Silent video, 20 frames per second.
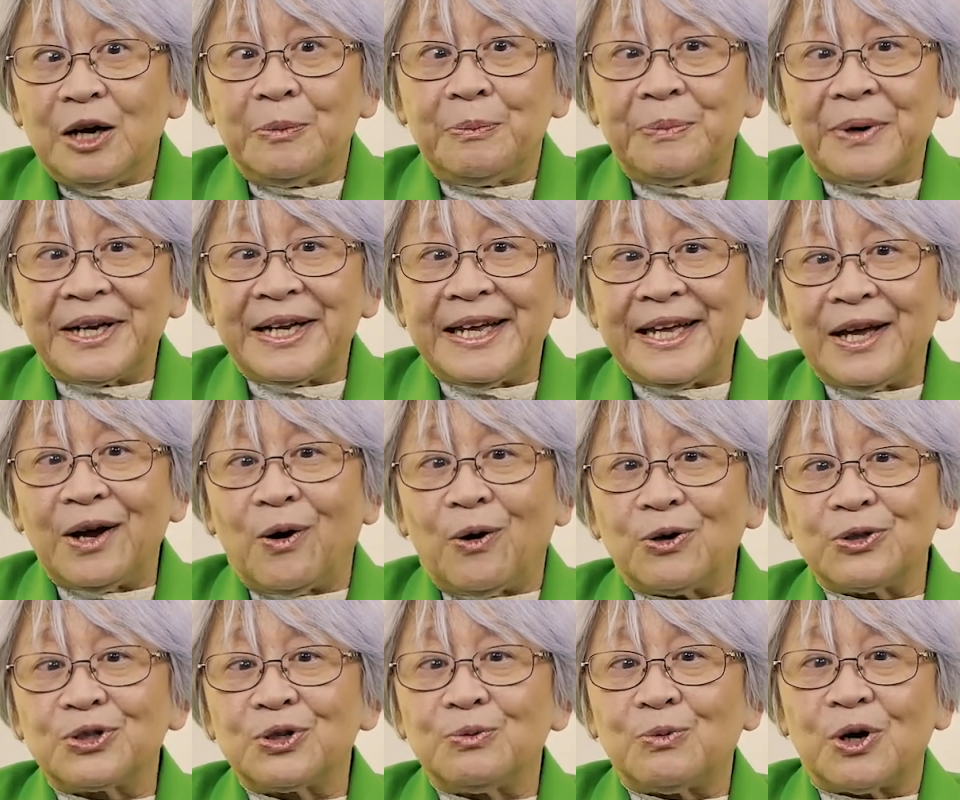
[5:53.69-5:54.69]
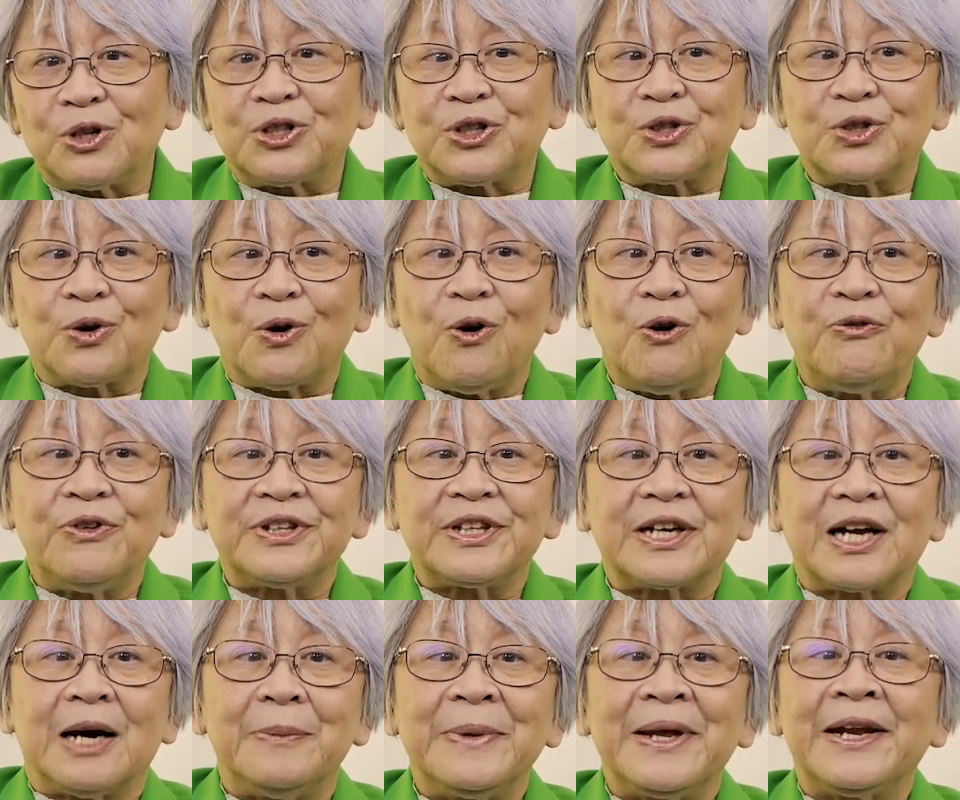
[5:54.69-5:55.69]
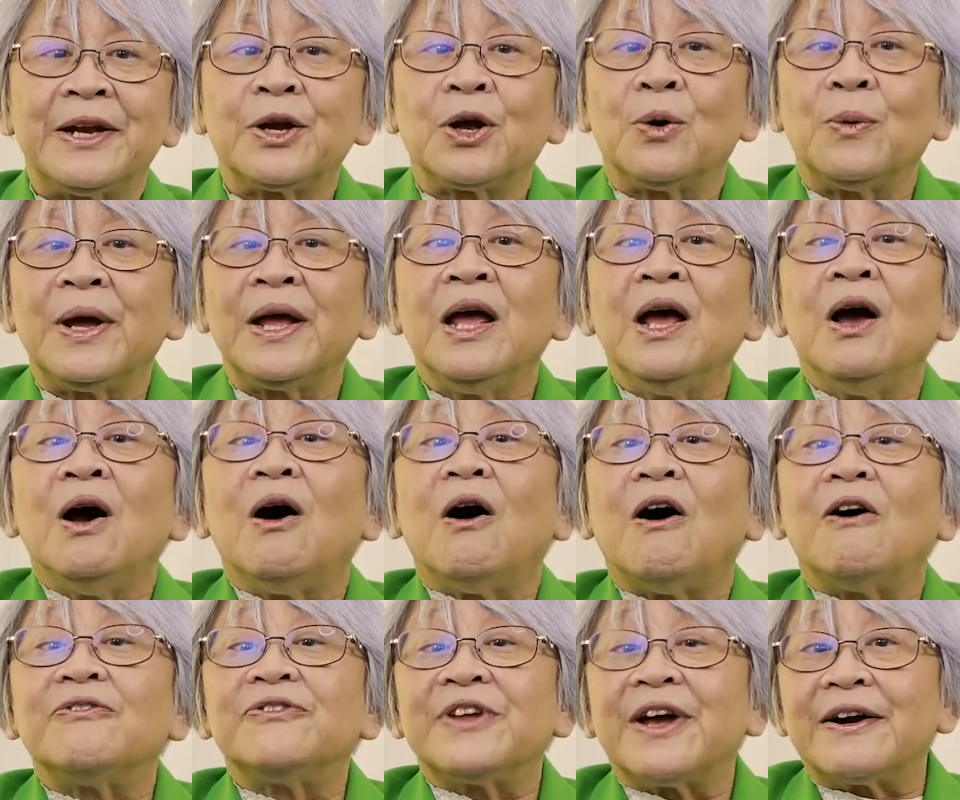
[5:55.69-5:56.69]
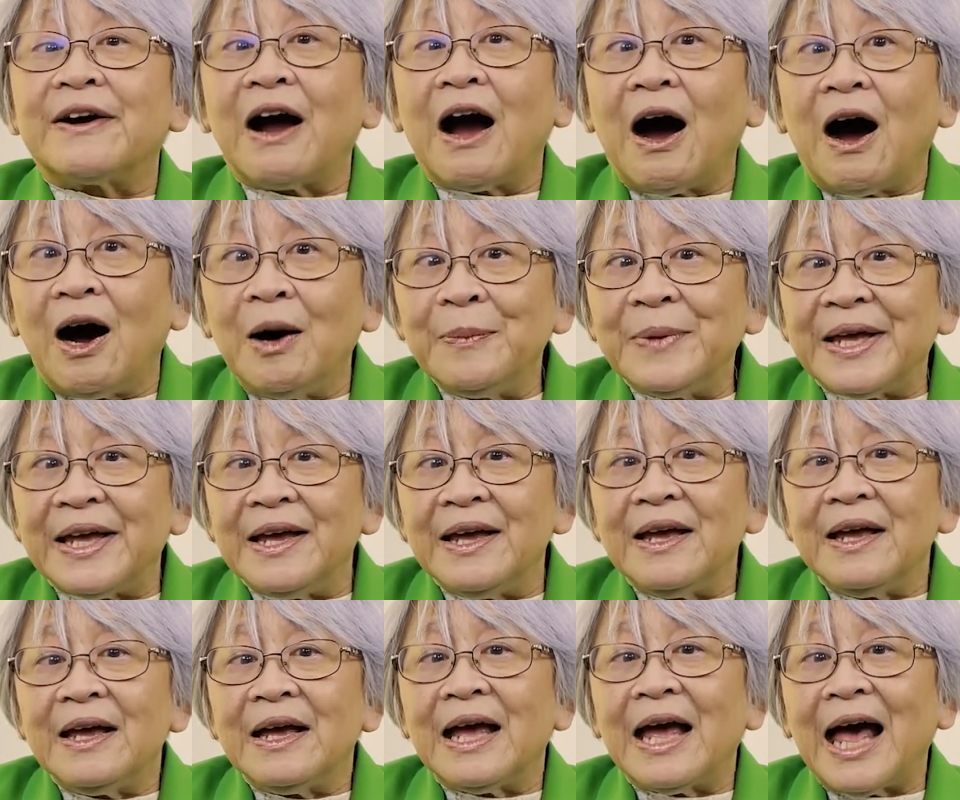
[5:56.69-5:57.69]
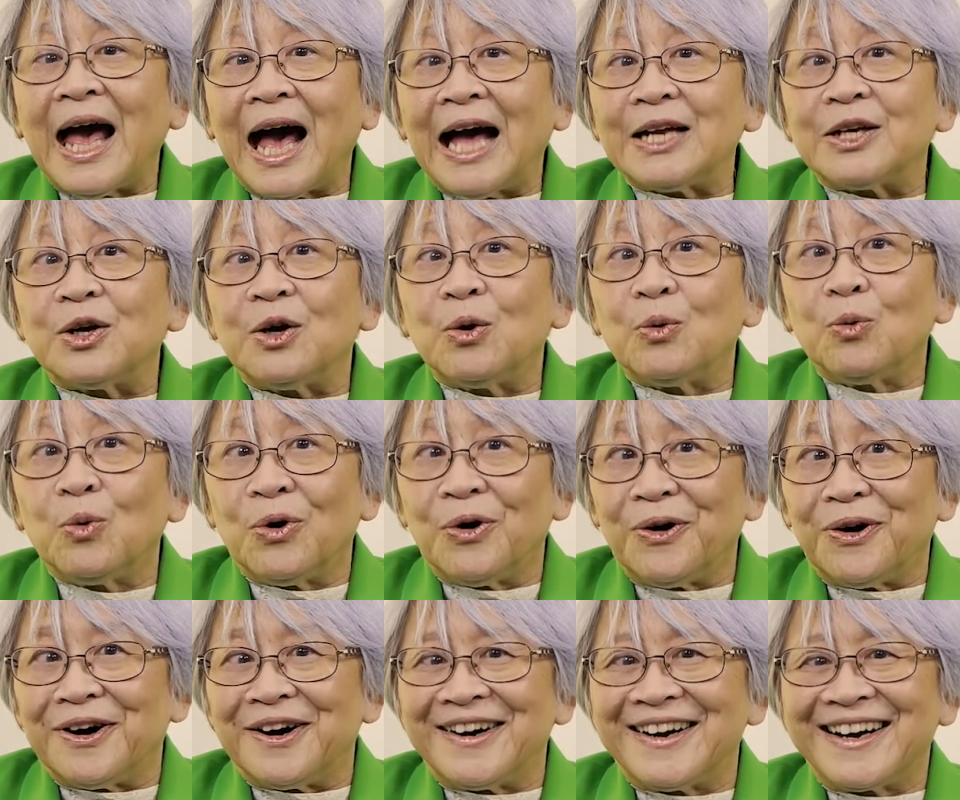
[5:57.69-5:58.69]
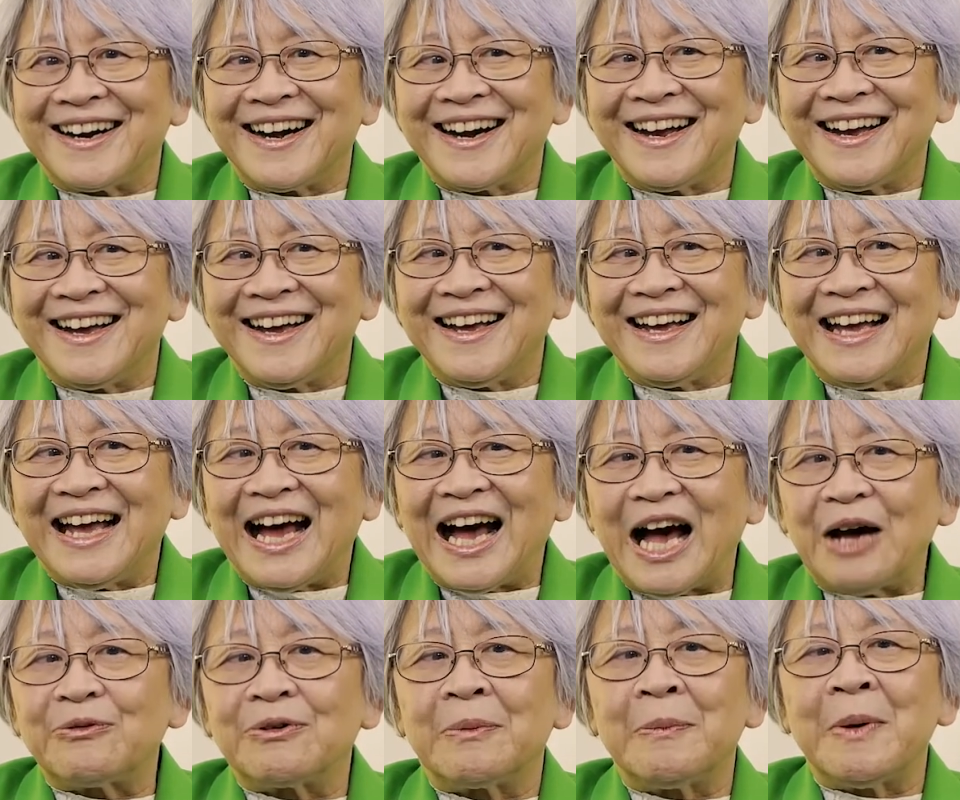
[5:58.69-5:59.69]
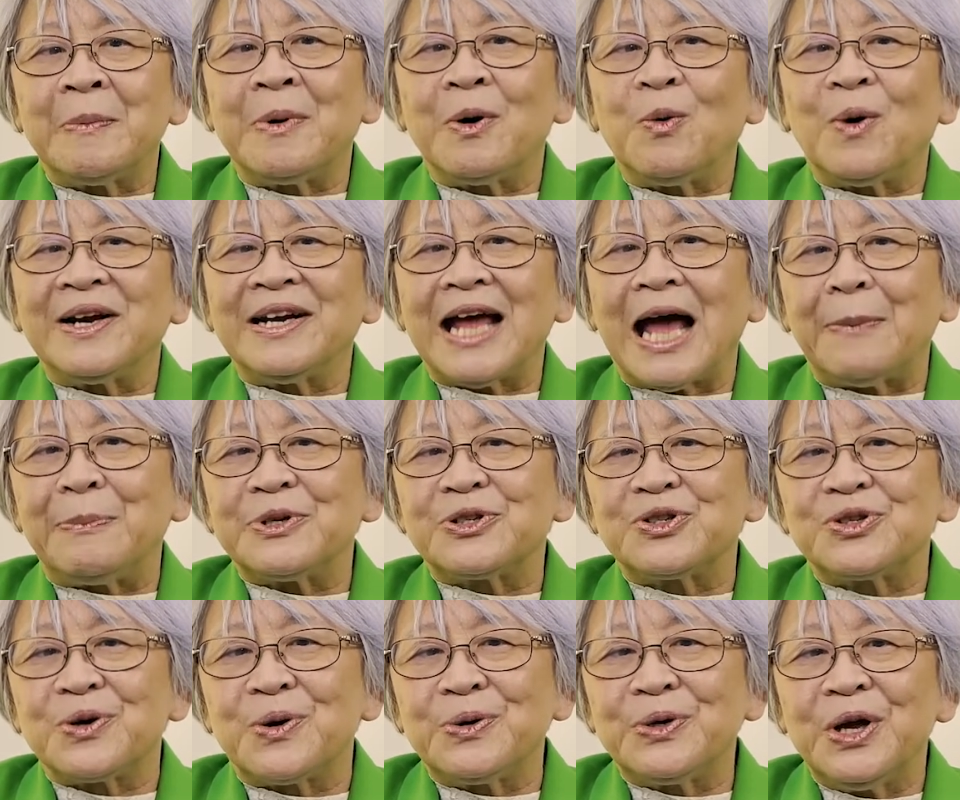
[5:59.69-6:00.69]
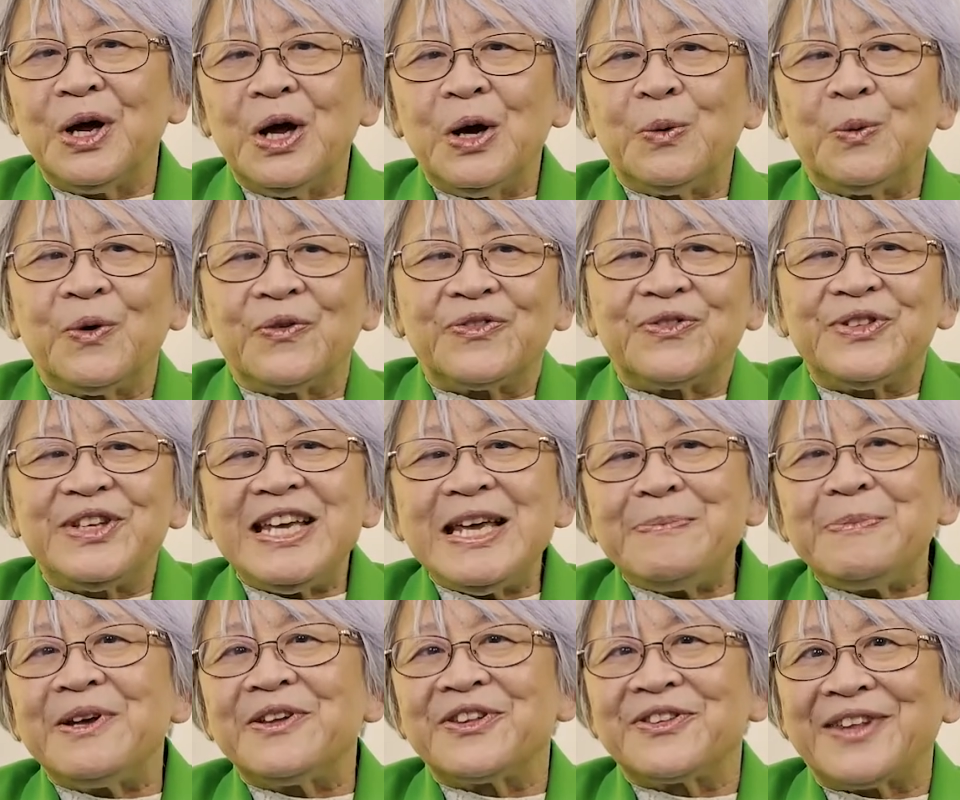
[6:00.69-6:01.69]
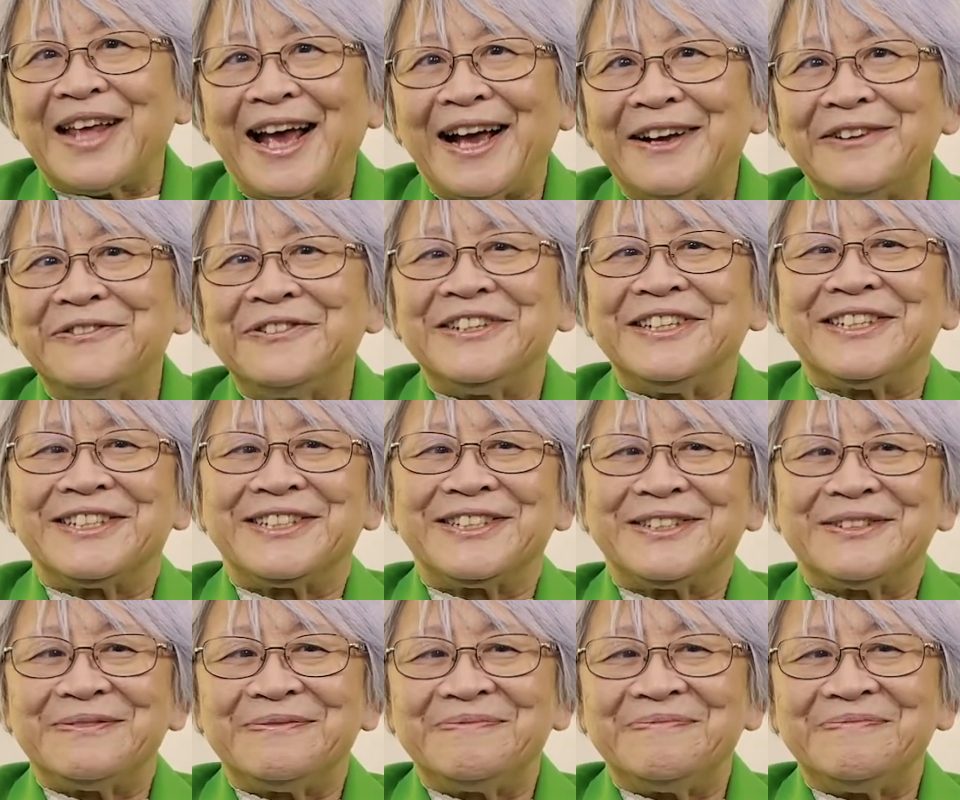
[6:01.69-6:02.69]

but he also watches over the coming and going of their army at war. I remember one episode with deep thankfulness.